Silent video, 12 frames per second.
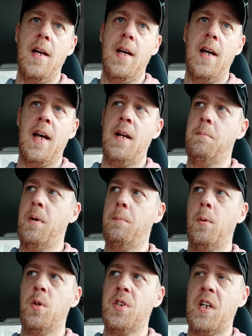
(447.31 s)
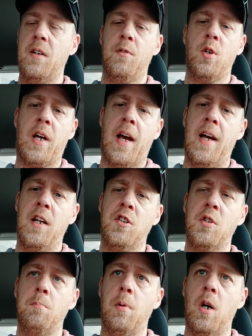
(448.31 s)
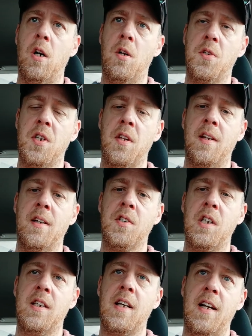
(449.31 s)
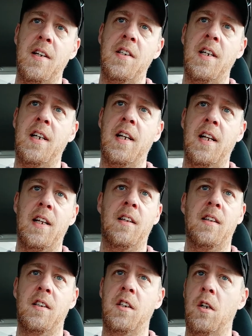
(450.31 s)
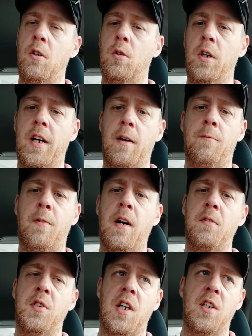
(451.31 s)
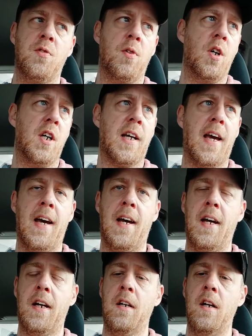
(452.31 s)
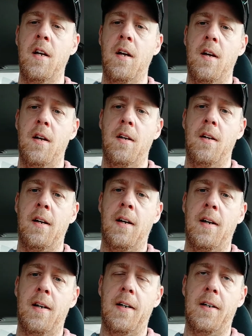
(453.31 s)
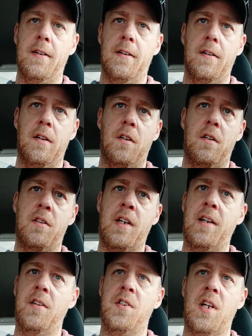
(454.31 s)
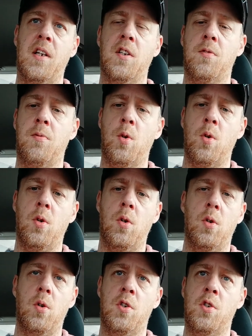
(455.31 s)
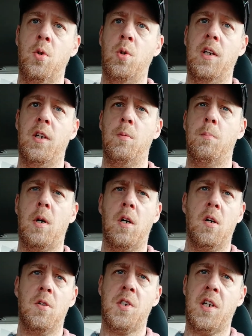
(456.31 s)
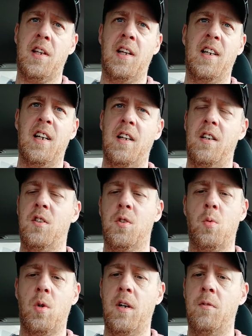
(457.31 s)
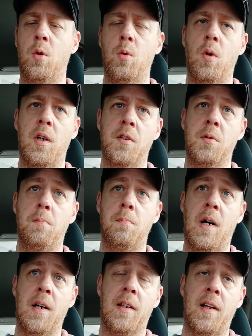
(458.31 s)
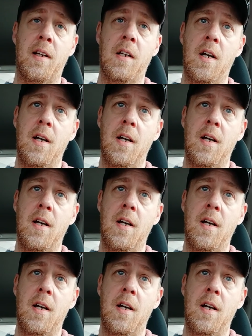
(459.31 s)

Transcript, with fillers: and people will save their cans and bottles and things like that and take it in. You know, you get five cents for a can, uh, ten cents for two liter bottles, I think it is, or whatever it was back then.